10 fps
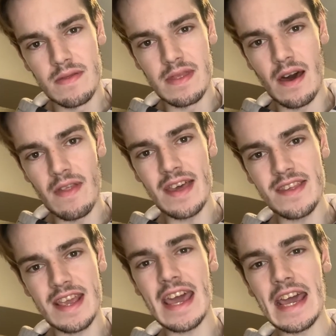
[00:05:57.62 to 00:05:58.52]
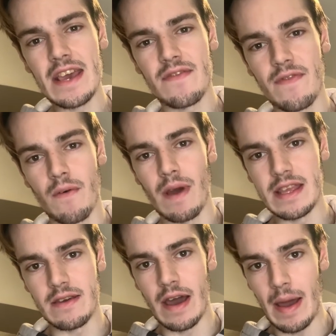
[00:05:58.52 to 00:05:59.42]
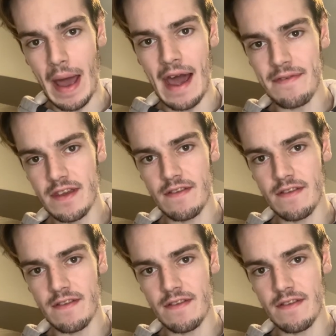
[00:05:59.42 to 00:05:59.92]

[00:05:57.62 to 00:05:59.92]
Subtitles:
Now that's the case for when you're after